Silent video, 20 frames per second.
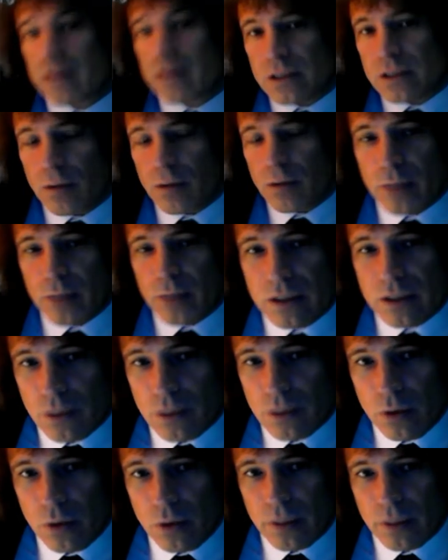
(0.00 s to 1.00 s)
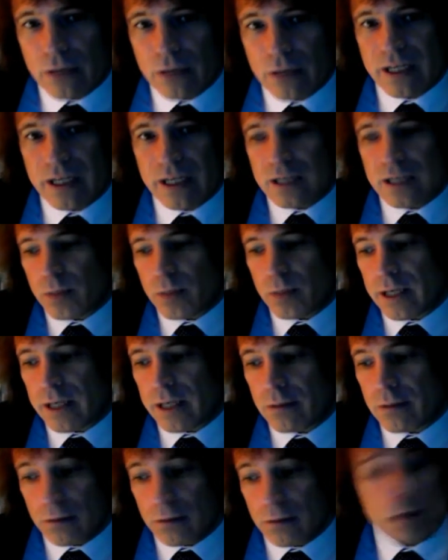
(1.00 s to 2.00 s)
It's not because I want to be on
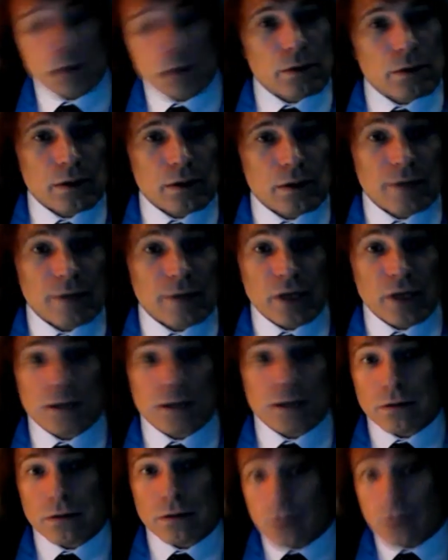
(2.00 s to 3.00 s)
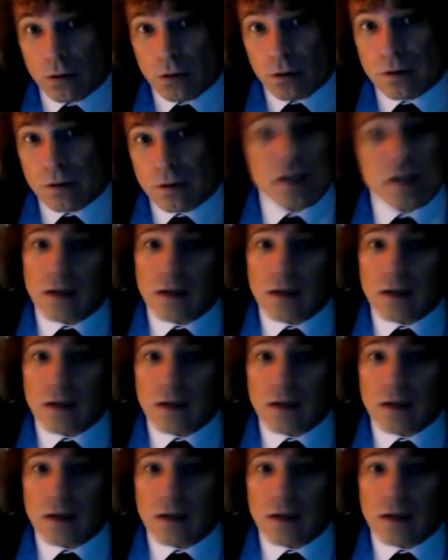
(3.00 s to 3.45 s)
ESPN, although if they do call,